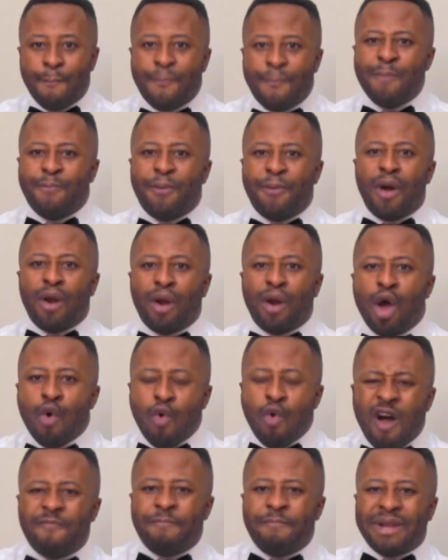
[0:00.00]
People
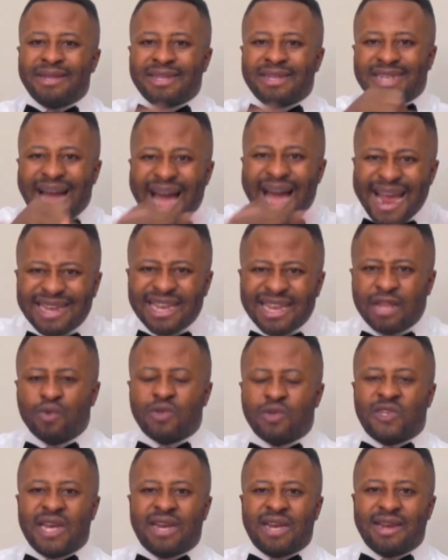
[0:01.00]
who have been tied
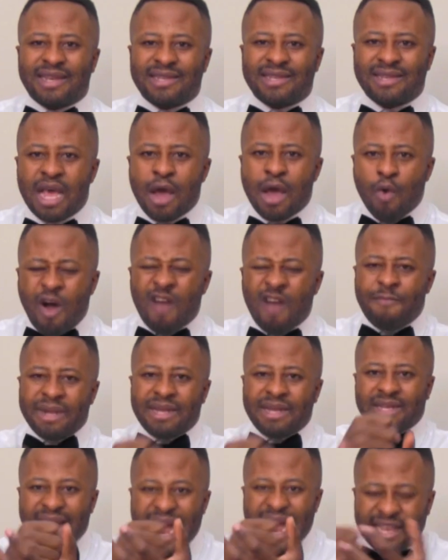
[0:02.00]
into sickness, who have
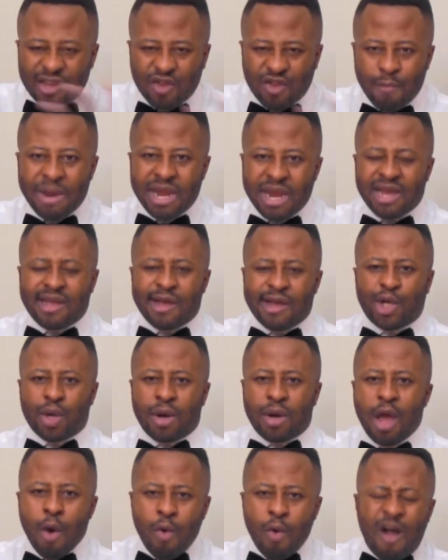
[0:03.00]
been tied into
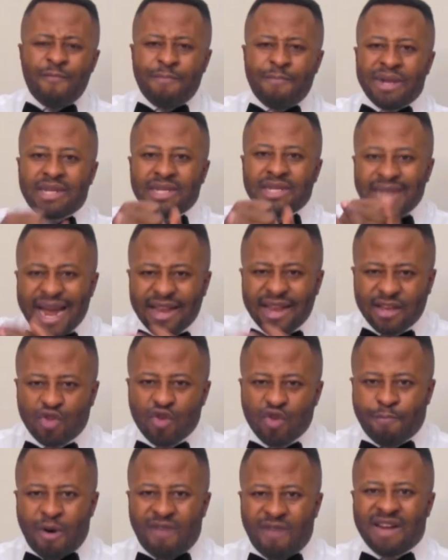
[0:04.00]
medication, who have been tied
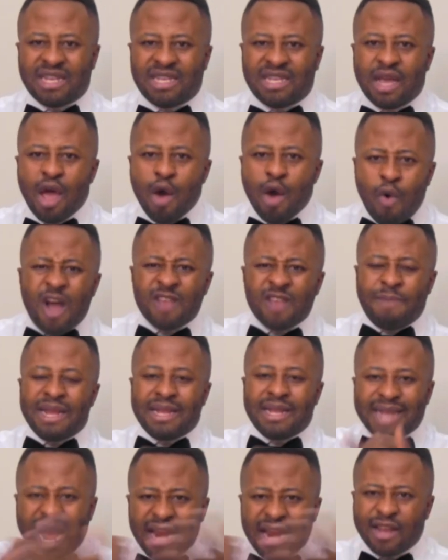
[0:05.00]
into poverty, who have
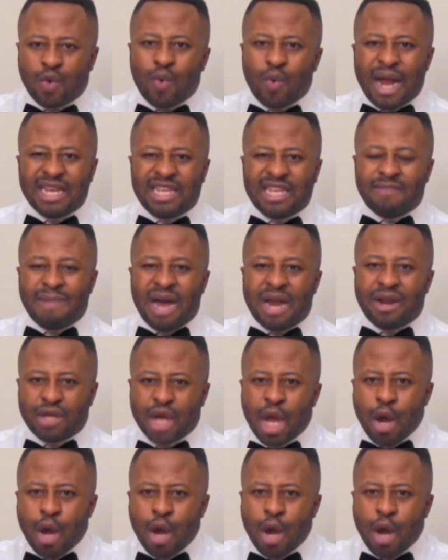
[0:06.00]
been tied into anti-marriage,